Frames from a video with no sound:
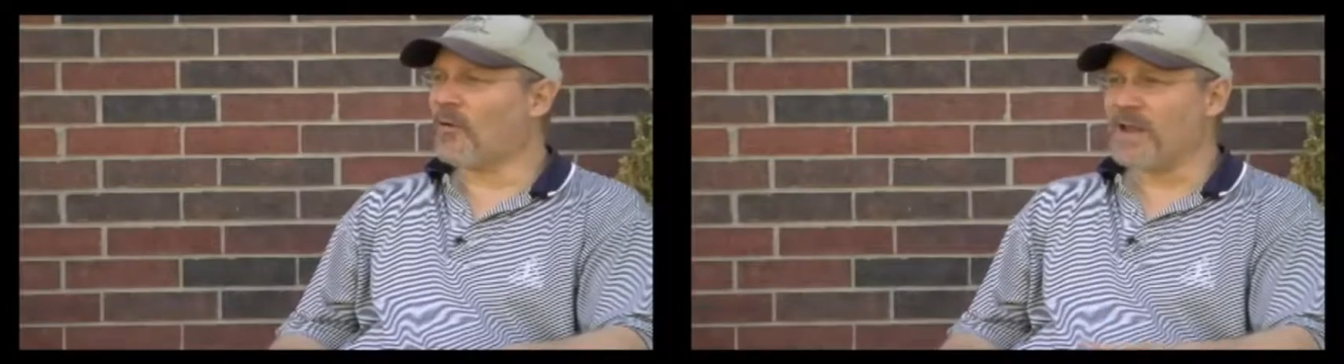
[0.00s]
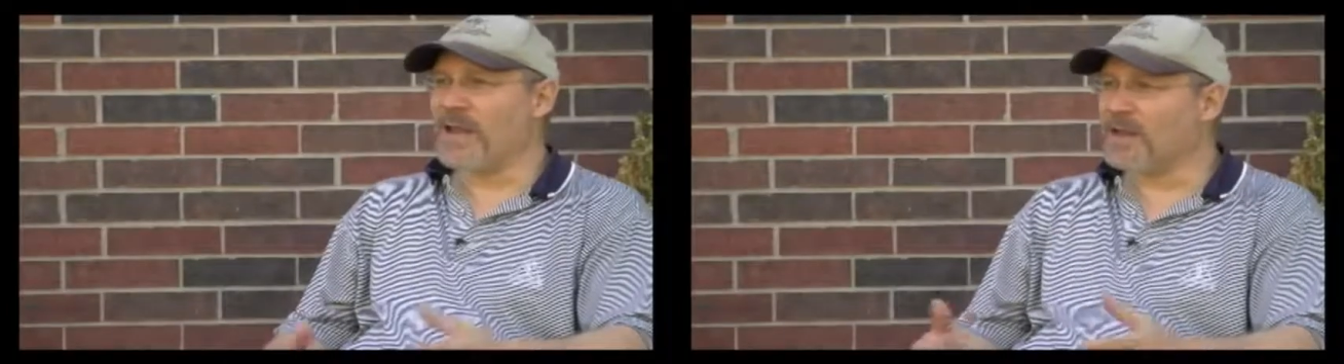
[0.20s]

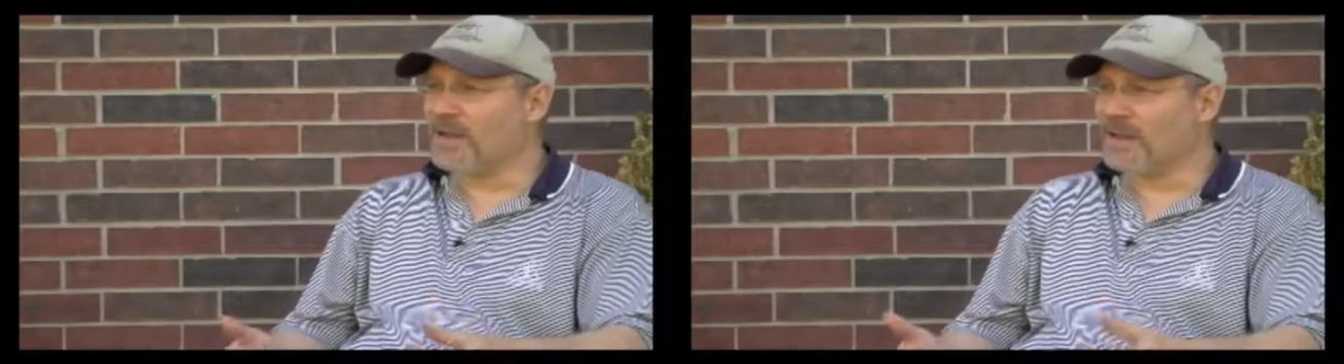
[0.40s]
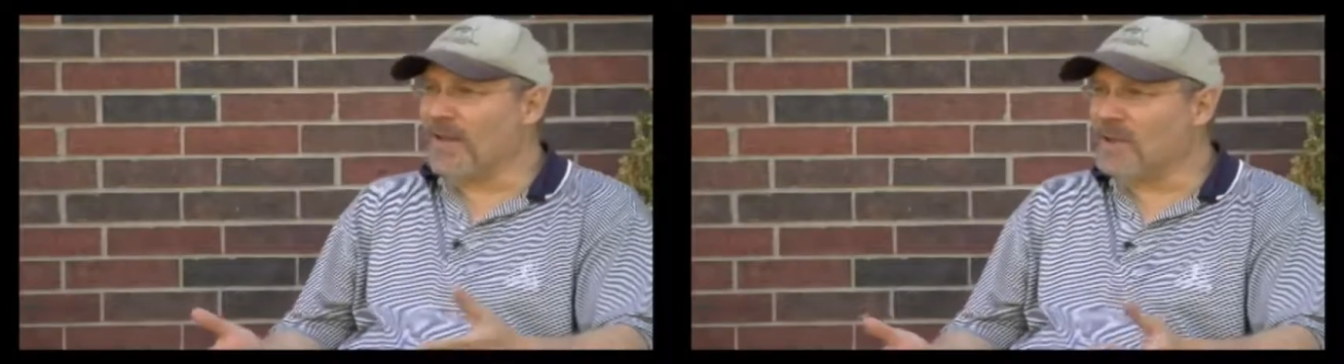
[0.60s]

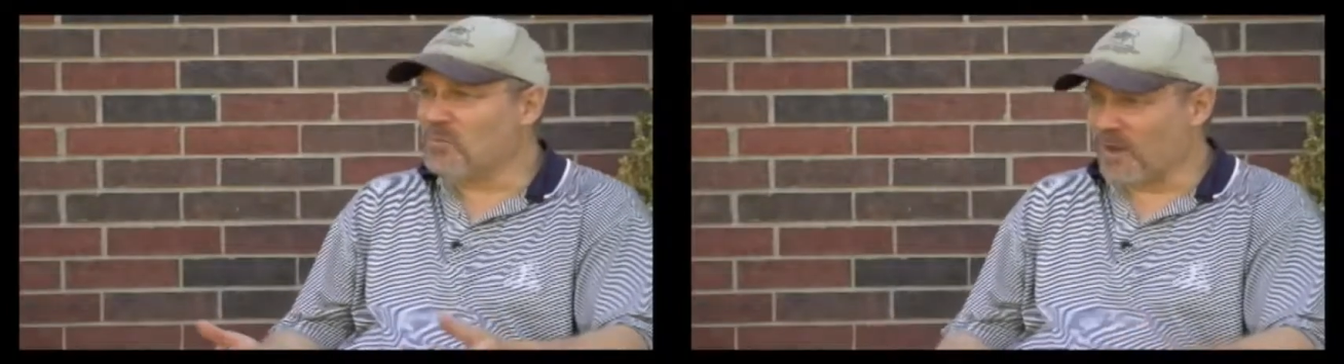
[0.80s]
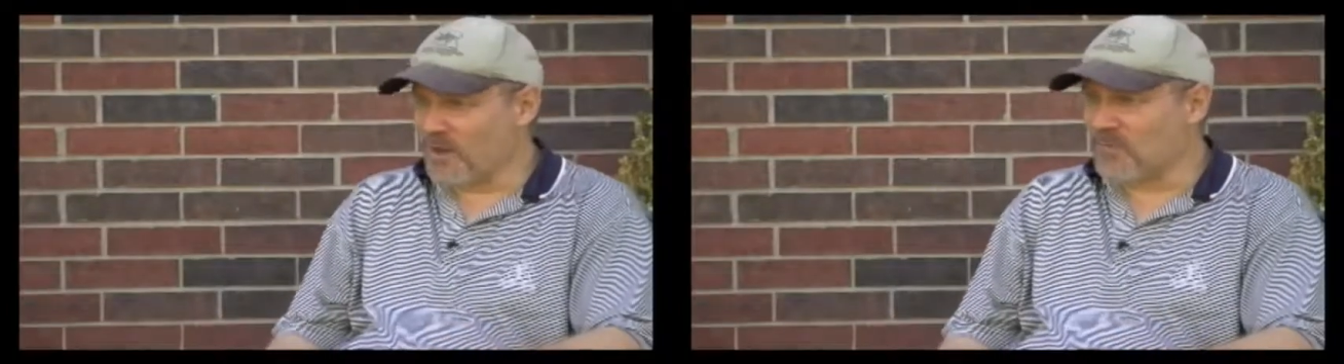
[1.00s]
created and
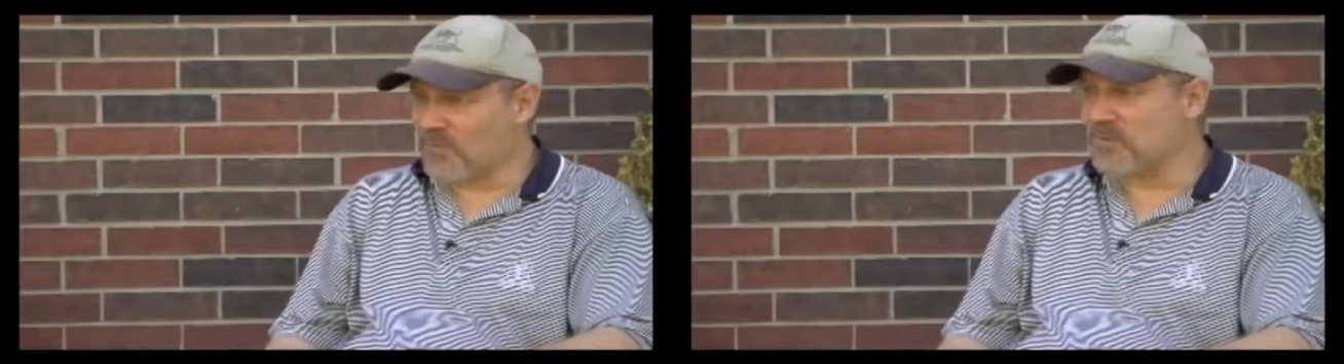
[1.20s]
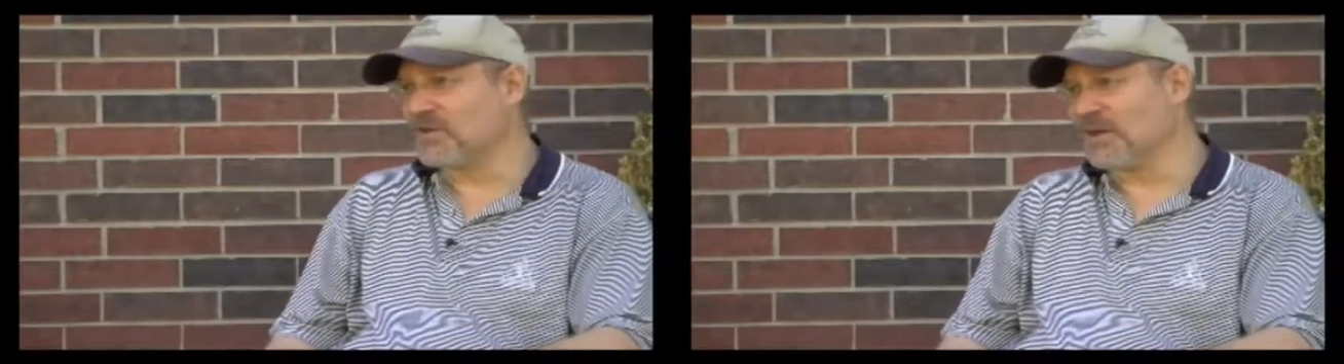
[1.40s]
led by
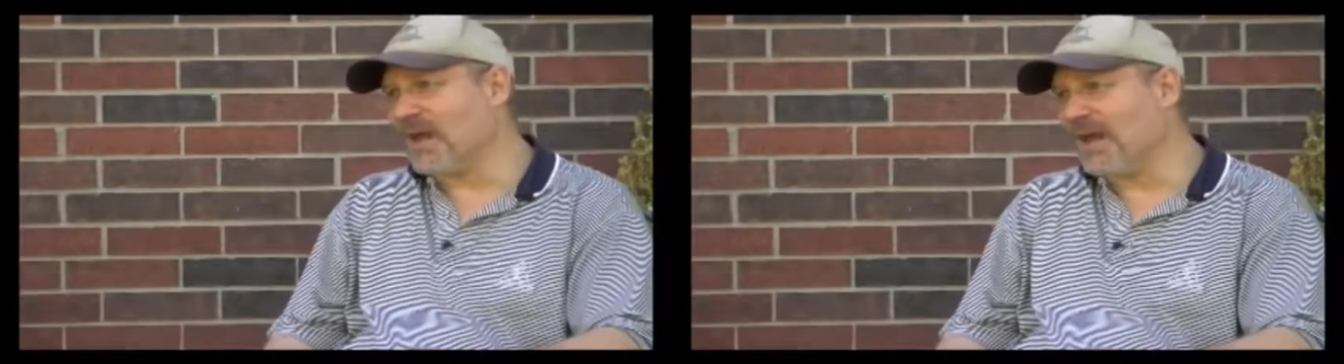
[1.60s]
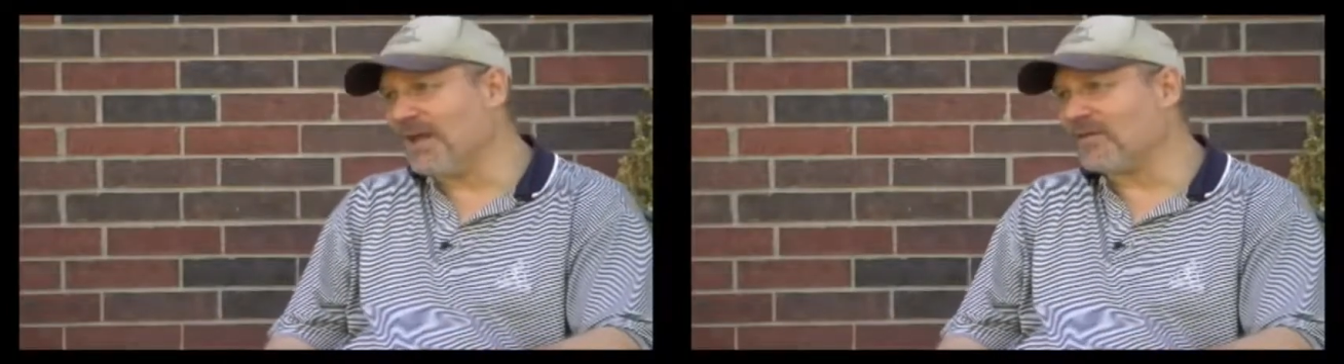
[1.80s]
Christian
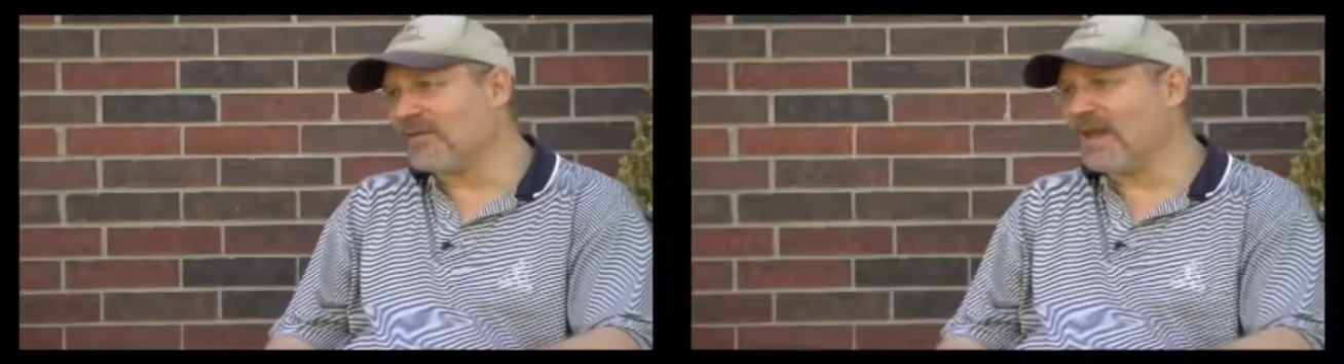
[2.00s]
guys.